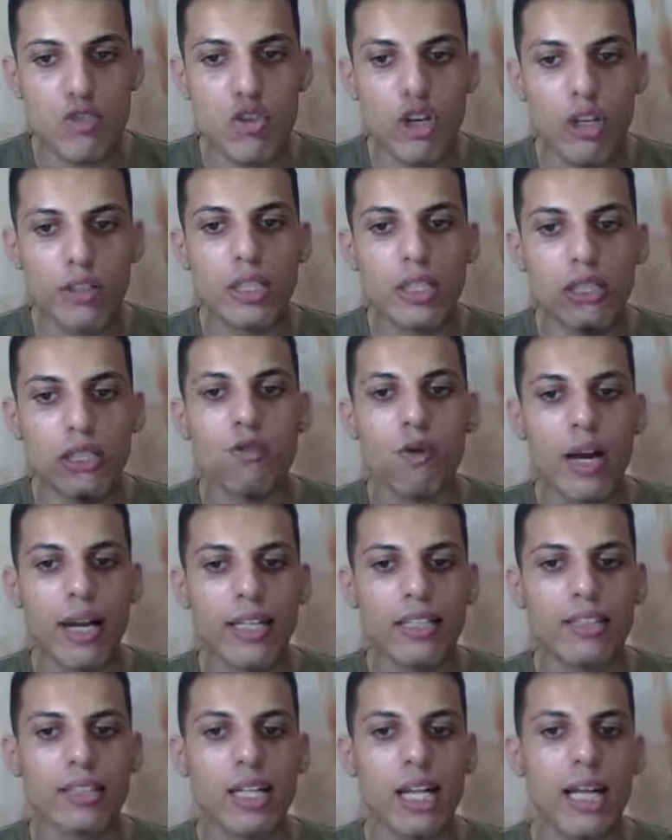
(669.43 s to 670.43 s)
turned
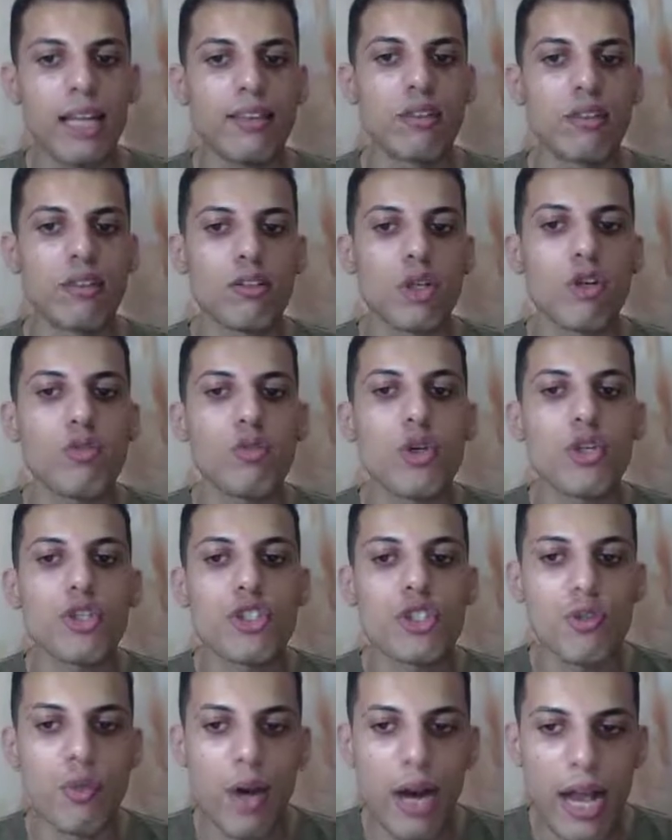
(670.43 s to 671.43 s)
right at the
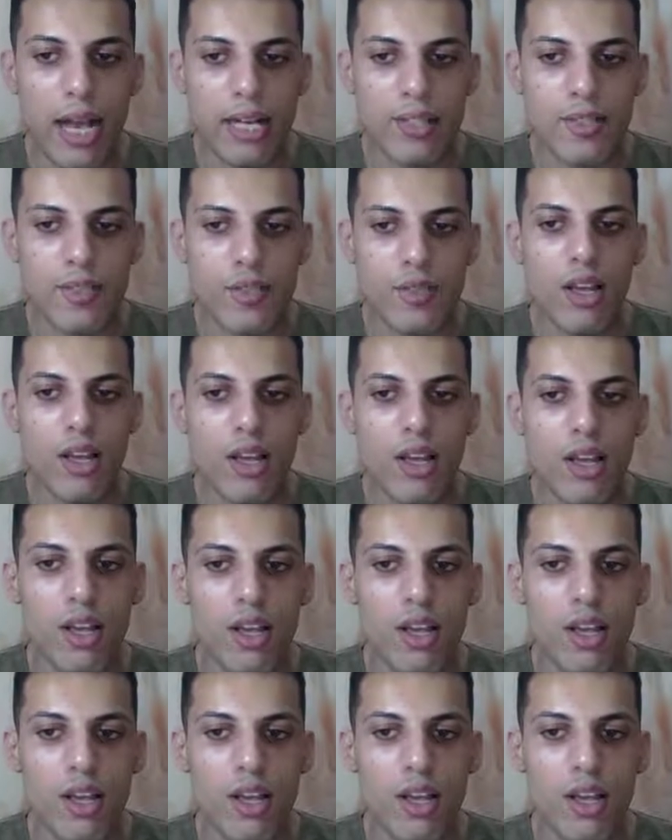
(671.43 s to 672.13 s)
railroad tracks.